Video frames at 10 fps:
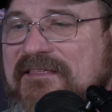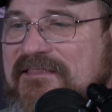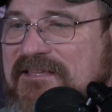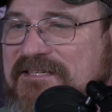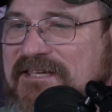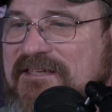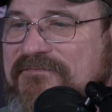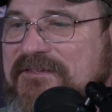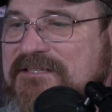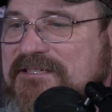then the
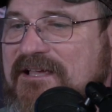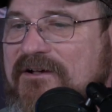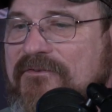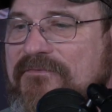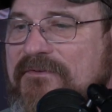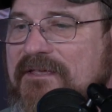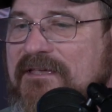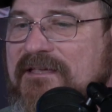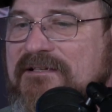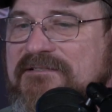sheath itself
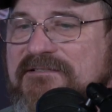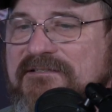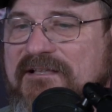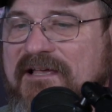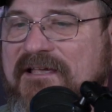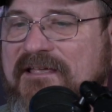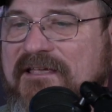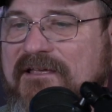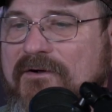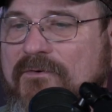is like,
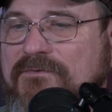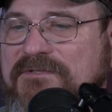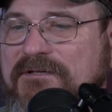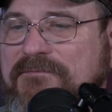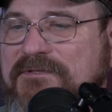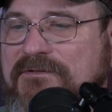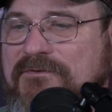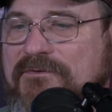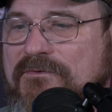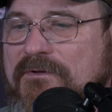it holds up
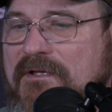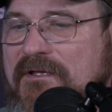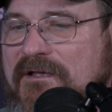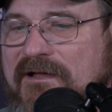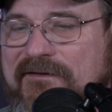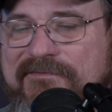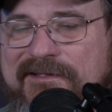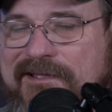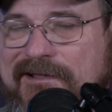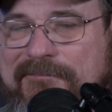to, I
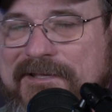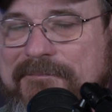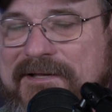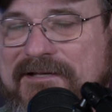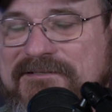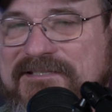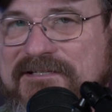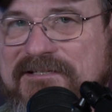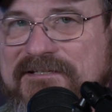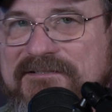forget how many pounds
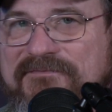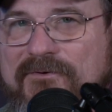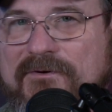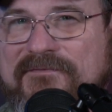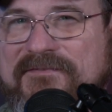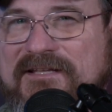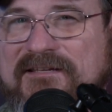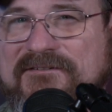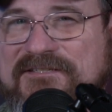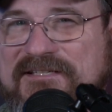it does,
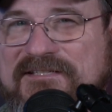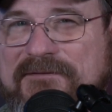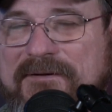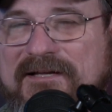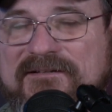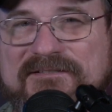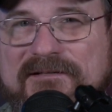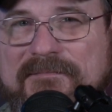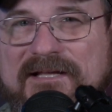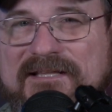50 or 60 pounds,
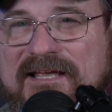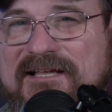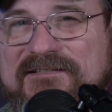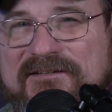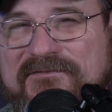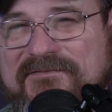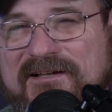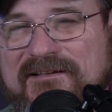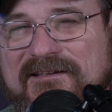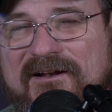something like that. So
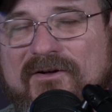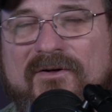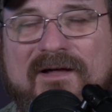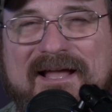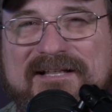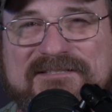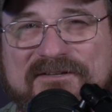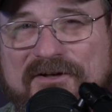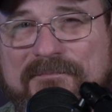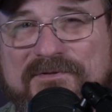it all adds
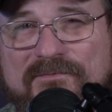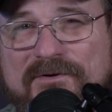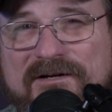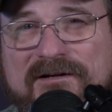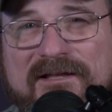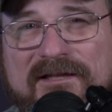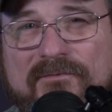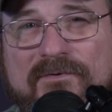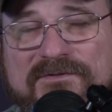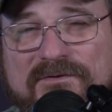up to where
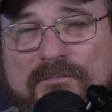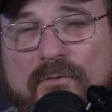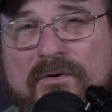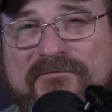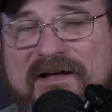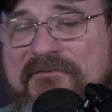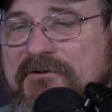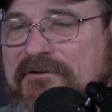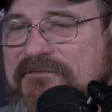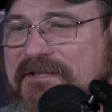it will support
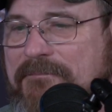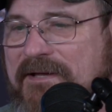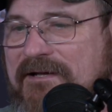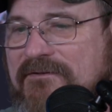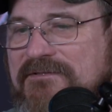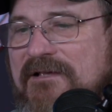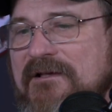550 pounds